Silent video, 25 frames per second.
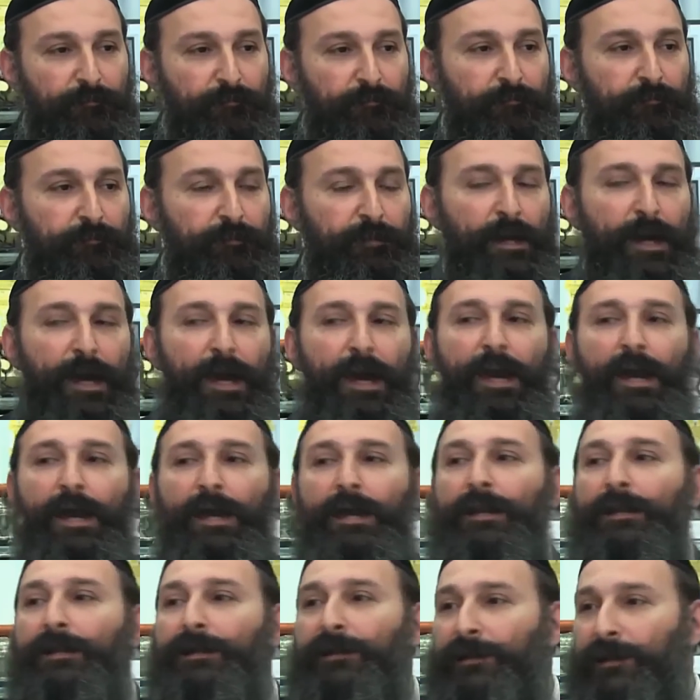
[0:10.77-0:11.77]

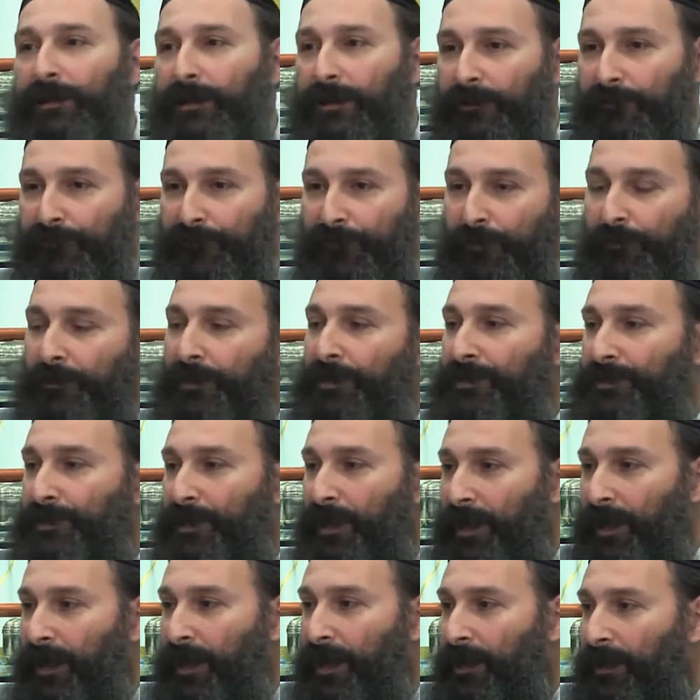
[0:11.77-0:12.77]
many from
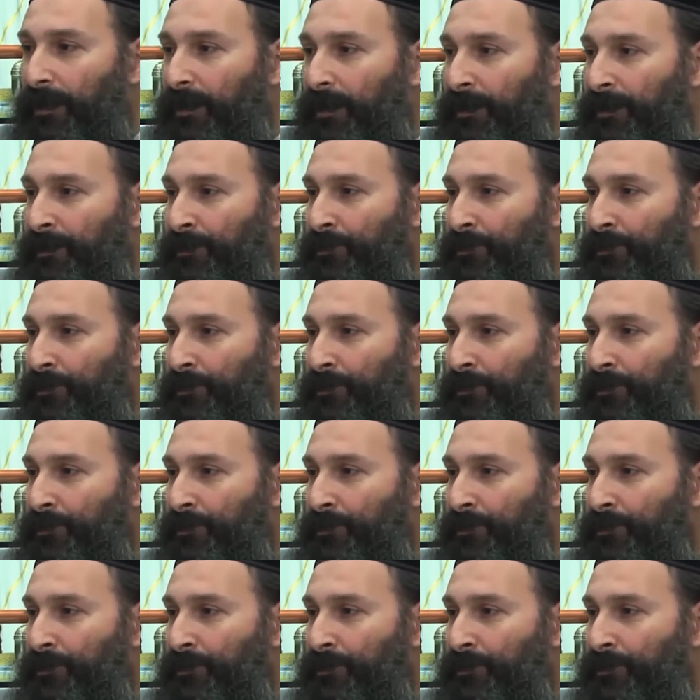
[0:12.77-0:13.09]
Israel,